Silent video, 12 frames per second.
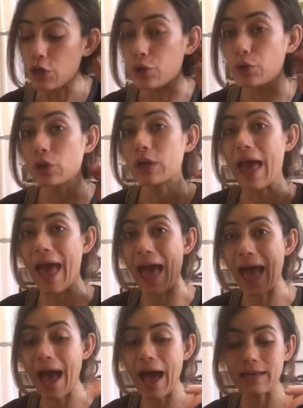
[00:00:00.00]
you could
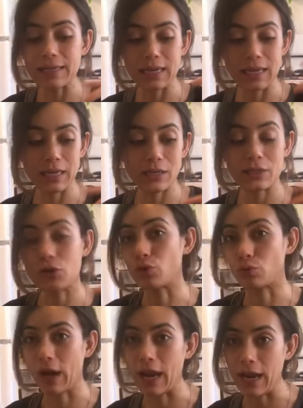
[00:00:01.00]
add in
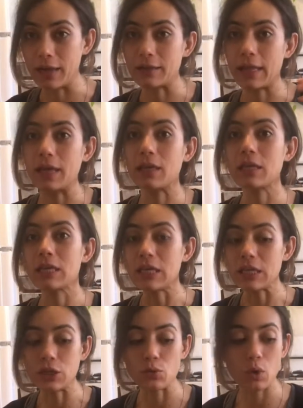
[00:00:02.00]
grain like
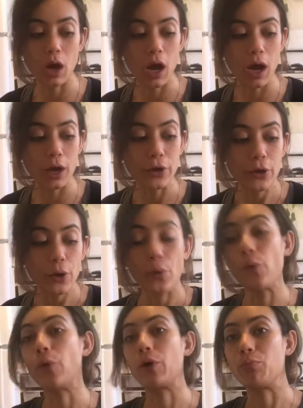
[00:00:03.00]
quinoa
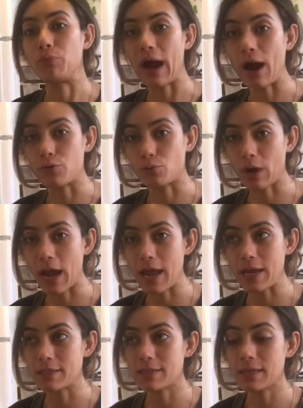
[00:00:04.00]
or brown
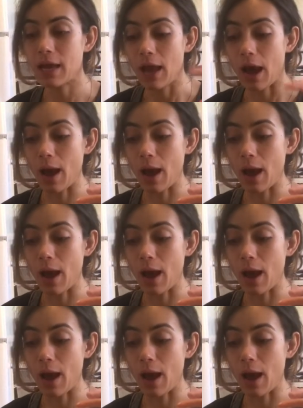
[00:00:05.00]
rice.